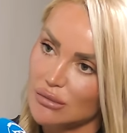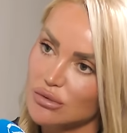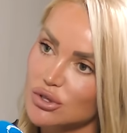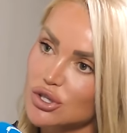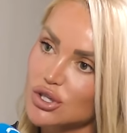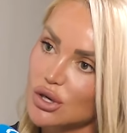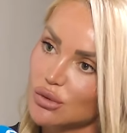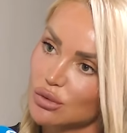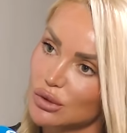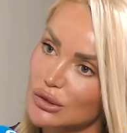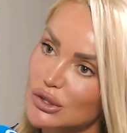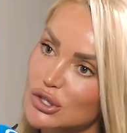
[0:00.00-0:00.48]
was
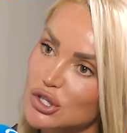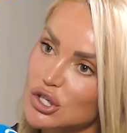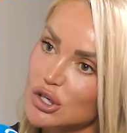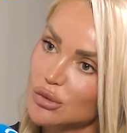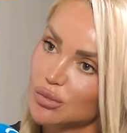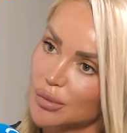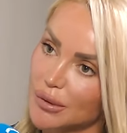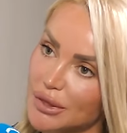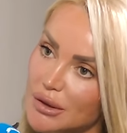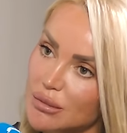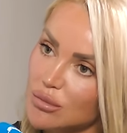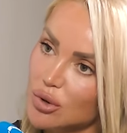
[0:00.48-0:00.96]
so
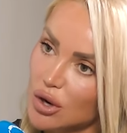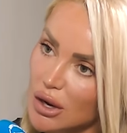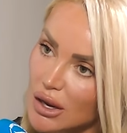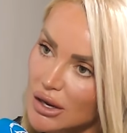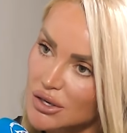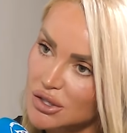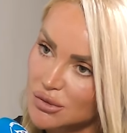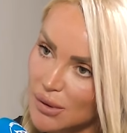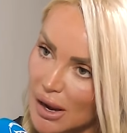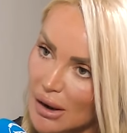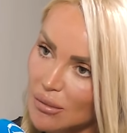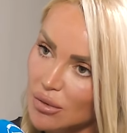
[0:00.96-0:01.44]
consumed with the money
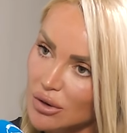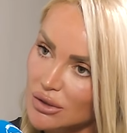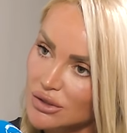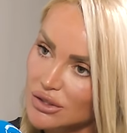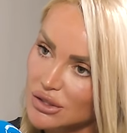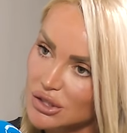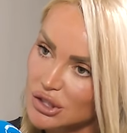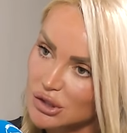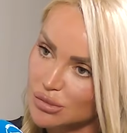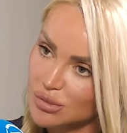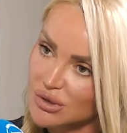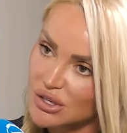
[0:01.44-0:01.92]
so I
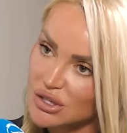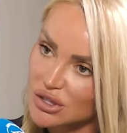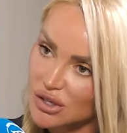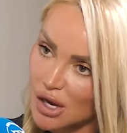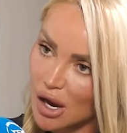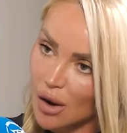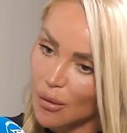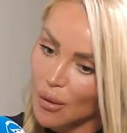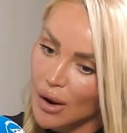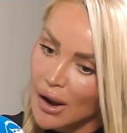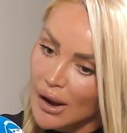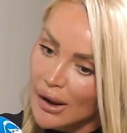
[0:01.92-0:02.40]
wanted to be
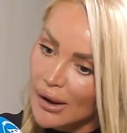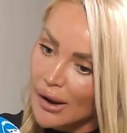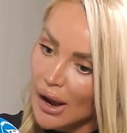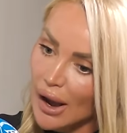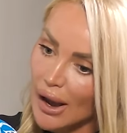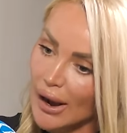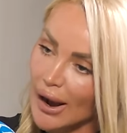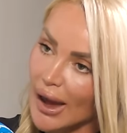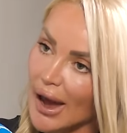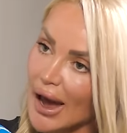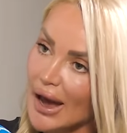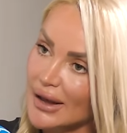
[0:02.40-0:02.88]
so
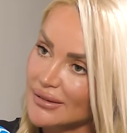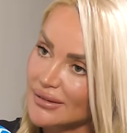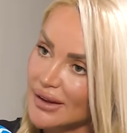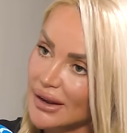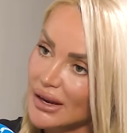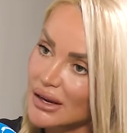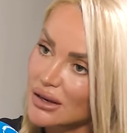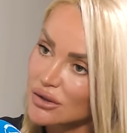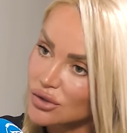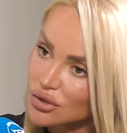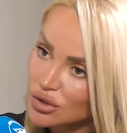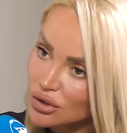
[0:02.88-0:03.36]
and had
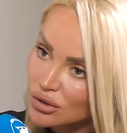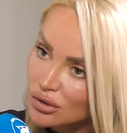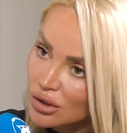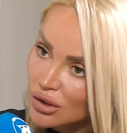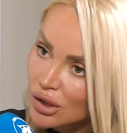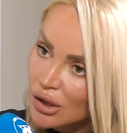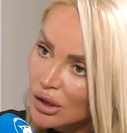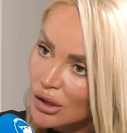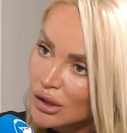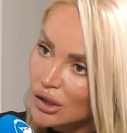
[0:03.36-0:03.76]
I had done